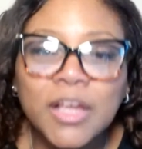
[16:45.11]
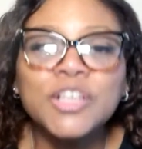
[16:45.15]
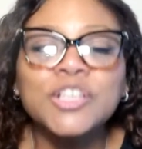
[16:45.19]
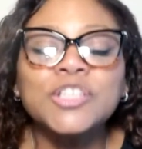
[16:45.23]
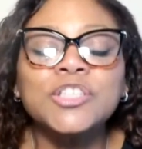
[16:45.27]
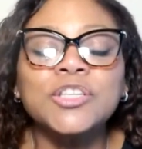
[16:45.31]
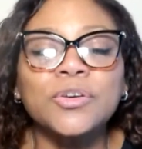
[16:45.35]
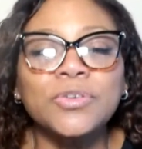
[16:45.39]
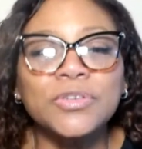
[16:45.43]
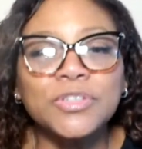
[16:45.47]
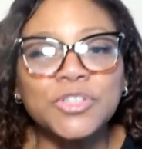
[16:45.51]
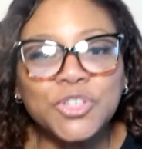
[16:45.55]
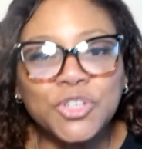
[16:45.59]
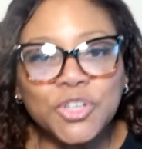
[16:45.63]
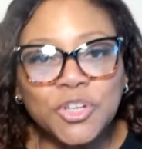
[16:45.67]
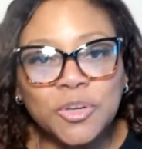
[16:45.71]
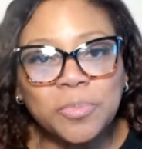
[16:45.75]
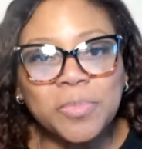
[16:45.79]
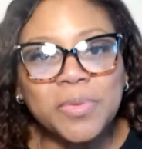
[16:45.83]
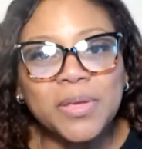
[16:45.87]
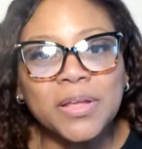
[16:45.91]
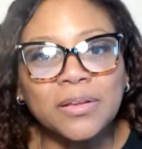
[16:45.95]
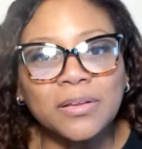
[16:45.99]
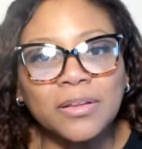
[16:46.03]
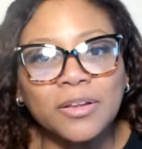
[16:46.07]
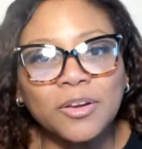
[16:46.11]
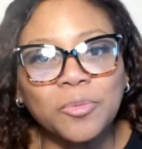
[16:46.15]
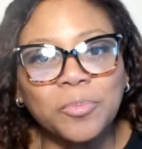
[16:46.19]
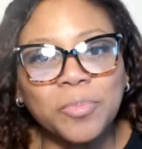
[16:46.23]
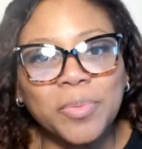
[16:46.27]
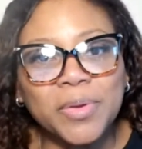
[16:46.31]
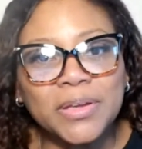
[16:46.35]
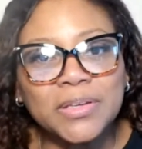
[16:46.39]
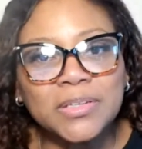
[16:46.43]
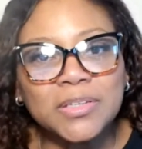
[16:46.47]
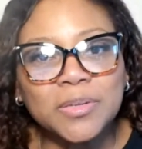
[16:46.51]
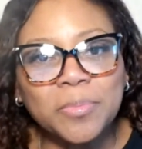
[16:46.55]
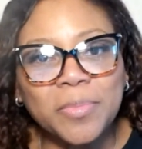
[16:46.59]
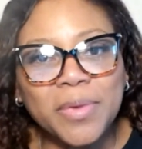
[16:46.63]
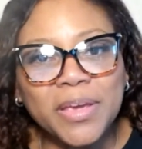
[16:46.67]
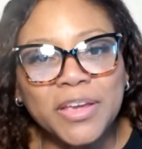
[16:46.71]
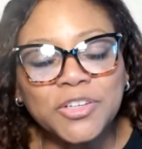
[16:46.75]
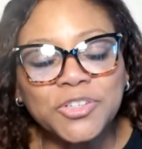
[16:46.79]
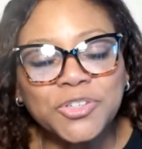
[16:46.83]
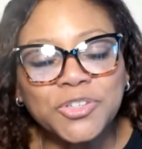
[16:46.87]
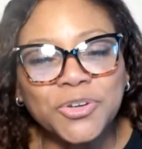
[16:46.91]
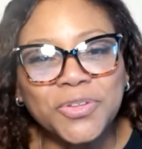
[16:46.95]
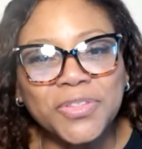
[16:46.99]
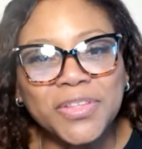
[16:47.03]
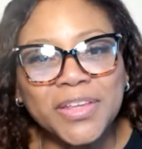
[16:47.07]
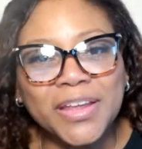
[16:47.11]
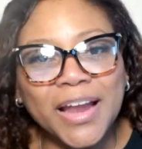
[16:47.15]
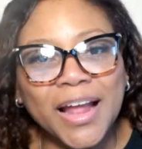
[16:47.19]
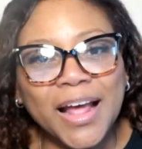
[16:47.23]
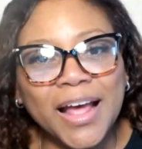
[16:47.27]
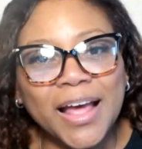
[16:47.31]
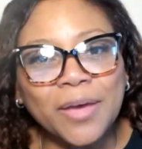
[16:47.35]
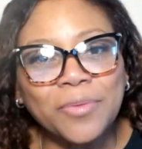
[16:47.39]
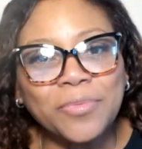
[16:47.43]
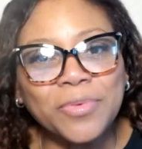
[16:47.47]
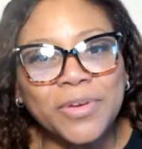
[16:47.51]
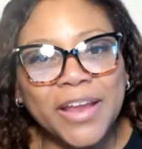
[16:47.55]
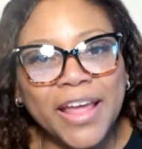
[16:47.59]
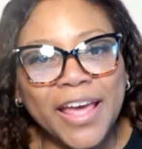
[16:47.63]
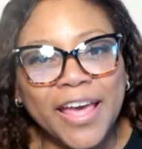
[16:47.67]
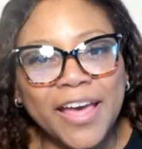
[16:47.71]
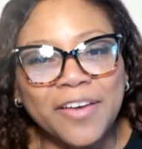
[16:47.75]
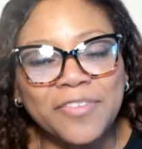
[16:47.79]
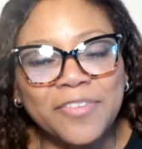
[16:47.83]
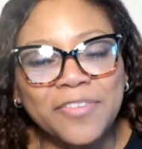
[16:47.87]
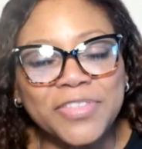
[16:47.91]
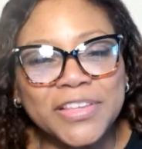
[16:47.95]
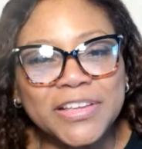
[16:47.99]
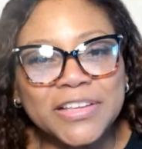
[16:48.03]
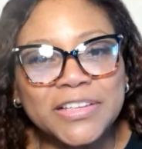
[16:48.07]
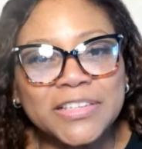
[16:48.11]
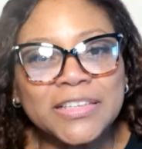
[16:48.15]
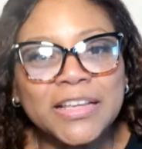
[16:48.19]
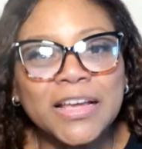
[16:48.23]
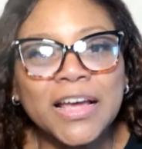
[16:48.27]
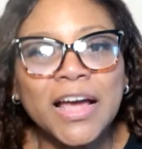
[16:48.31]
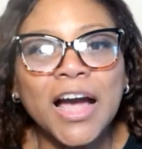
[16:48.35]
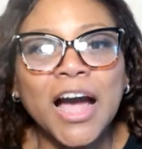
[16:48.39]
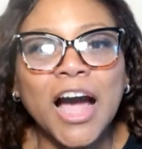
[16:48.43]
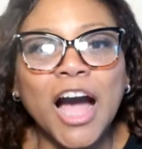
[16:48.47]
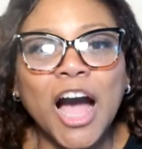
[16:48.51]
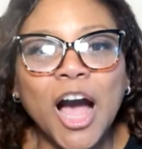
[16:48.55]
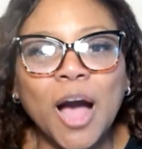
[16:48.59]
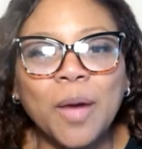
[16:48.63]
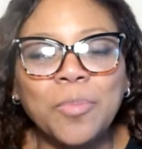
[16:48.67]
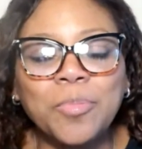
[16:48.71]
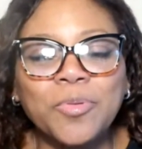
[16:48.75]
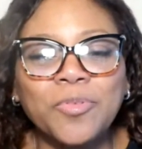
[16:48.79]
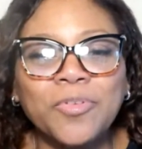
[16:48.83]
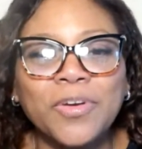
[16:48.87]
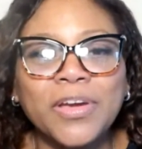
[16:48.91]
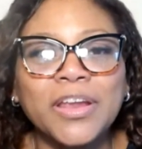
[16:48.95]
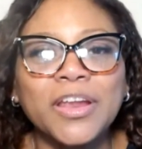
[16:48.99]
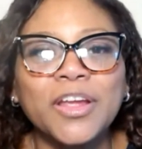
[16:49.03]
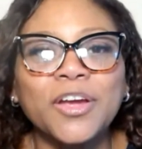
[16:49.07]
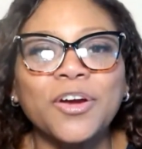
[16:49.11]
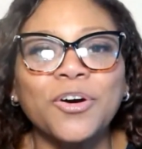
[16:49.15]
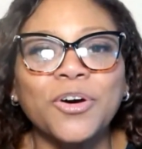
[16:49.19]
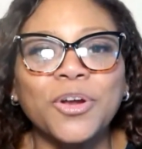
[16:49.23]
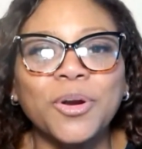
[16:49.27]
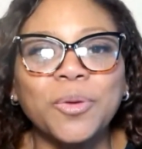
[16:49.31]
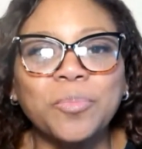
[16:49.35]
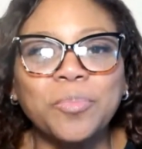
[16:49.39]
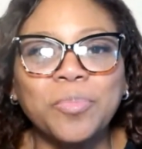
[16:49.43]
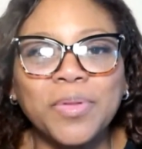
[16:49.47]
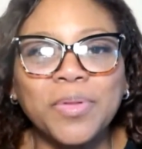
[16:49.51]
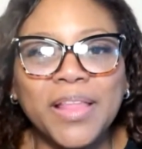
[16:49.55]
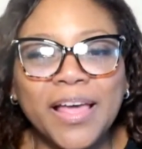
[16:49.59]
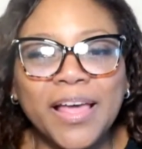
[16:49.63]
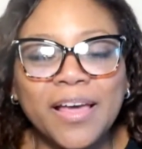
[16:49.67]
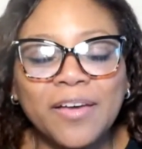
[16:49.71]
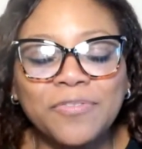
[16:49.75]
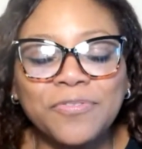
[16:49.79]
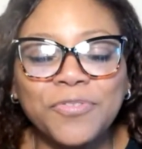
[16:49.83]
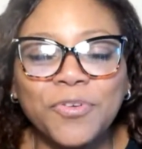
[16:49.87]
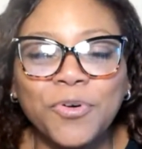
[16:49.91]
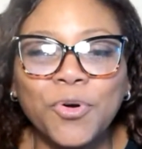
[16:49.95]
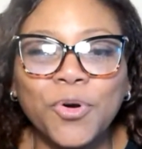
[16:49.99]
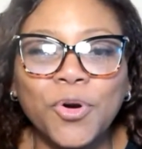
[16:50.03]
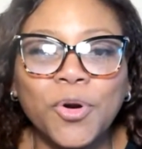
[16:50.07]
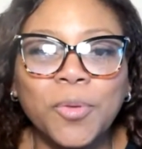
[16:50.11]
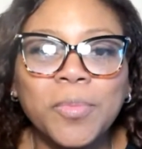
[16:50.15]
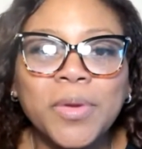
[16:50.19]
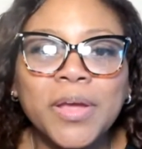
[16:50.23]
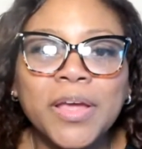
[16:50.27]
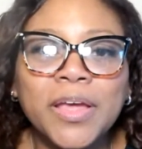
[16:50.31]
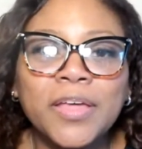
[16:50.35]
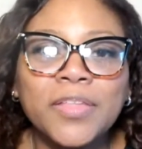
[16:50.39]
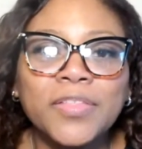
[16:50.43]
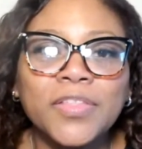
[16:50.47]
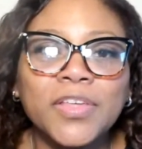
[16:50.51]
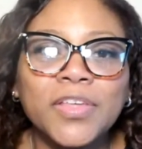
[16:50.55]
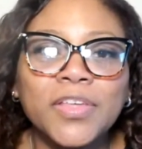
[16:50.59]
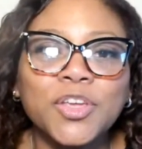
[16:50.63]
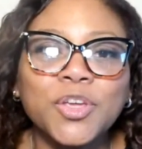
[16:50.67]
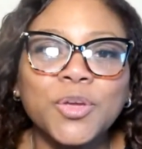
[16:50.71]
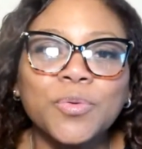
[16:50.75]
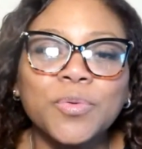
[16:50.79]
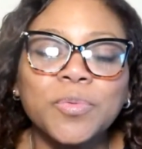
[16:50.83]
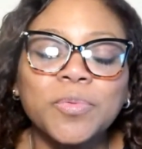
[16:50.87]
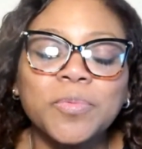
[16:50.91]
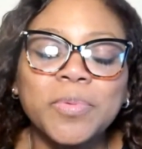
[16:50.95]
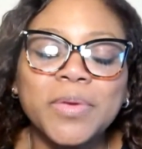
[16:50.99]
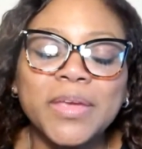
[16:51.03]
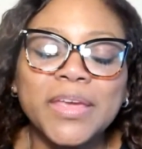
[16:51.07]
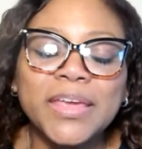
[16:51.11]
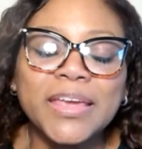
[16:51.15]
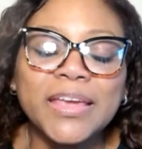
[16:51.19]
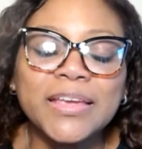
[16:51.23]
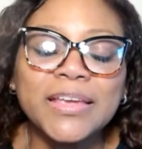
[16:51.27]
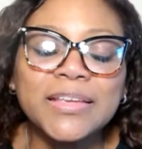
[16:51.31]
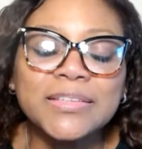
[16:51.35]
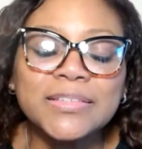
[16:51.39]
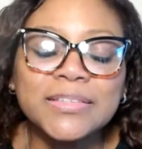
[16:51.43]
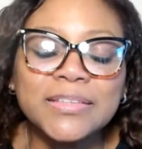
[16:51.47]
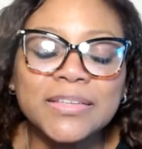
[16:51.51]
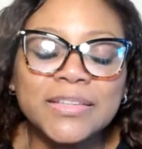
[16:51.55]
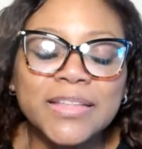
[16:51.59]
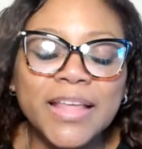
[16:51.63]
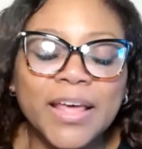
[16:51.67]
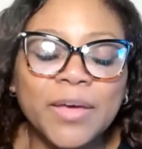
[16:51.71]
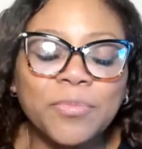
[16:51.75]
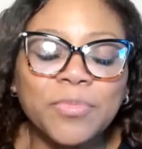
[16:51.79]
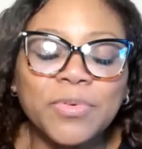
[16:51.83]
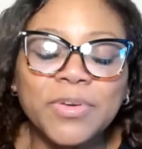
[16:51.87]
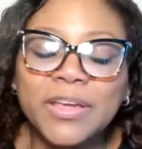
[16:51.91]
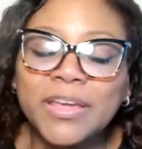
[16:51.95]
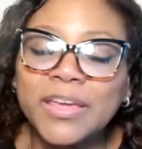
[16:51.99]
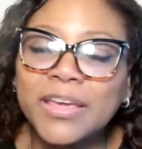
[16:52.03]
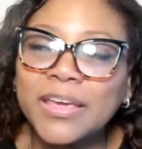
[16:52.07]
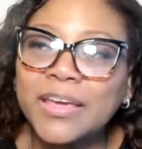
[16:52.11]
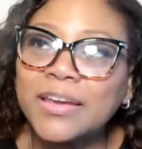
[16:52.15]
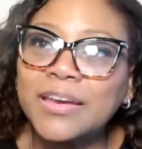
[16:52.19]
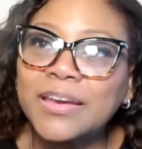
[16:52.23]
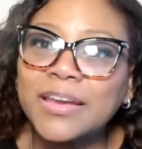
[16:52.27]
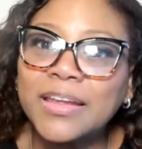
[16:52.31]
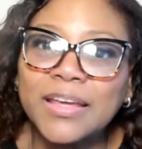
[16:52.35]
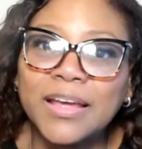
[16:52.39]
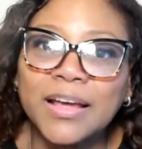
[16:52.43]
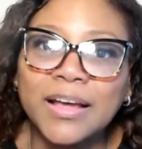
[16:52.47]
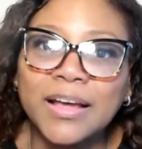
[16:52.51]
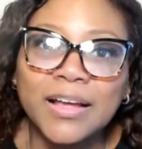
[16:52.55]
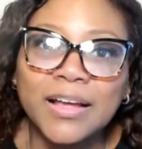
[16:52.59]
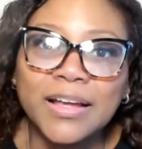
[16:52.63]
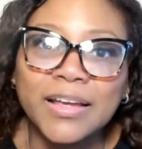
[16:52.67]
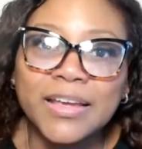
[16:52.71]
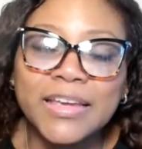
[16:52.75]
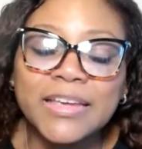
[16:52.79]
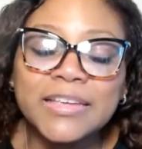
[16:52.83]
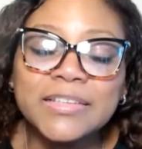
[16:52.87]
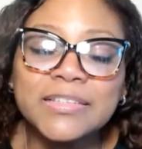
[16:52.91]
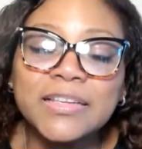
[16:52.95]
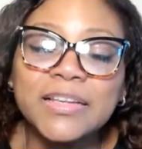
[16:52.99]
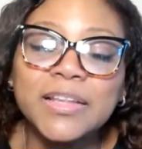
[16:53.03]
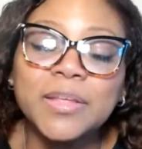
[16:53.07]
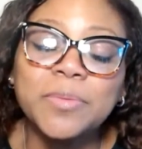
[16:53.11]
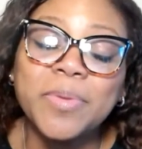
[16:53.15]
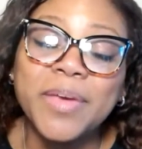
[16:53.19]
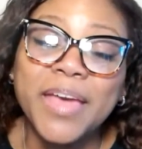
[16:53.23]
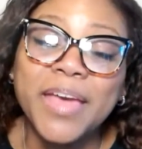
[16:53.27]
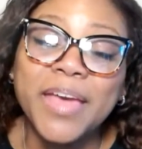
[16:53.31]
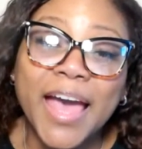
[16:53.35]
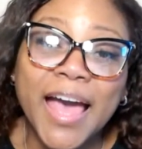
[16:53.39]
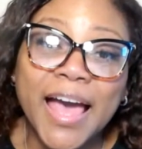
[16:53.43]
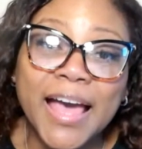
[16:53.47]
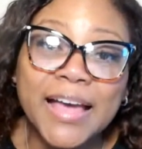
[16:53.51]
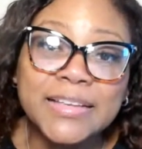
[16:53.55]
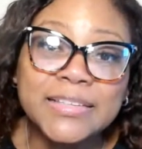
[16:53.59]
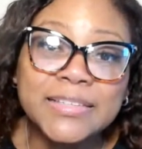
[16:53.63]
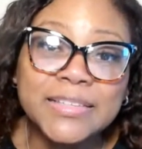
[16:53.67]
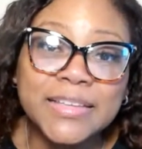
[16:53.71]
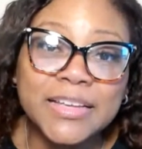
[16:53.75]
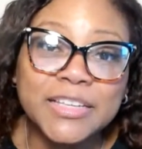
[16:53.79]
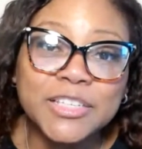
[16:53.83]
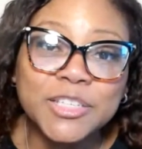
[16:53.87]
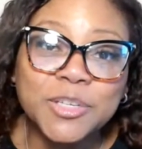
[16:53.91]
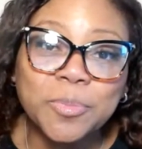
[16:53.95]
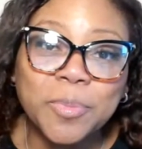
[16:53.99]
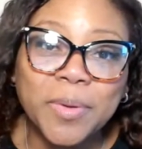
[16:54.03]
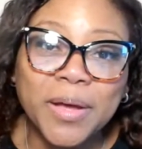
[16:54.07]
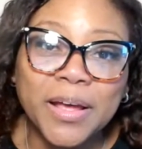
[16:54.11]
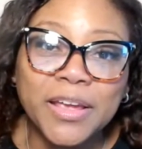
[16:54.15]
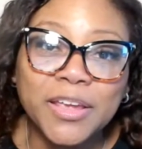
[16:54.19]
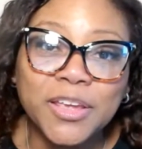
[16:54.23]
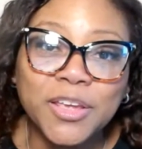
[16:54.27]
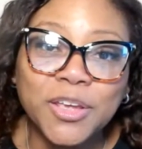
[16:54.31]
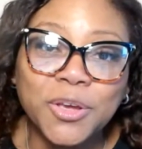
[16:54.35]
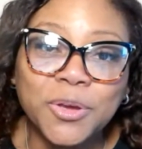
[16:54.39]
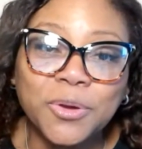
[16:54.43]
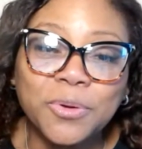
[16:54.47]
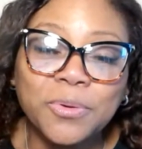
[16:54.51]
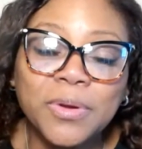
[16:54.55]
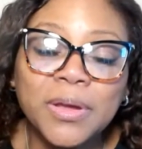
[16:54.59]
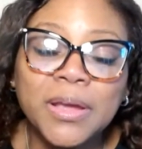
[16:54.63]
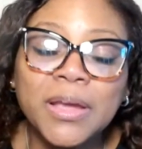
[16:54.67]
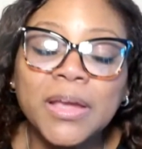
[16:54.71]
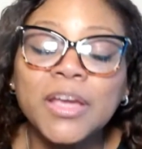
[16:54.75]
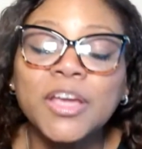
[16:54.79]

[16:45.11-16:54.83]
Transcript: so it took me a little bit to make sure that I would have this operating on a platform that you would be easy, that can easily be accessed by you.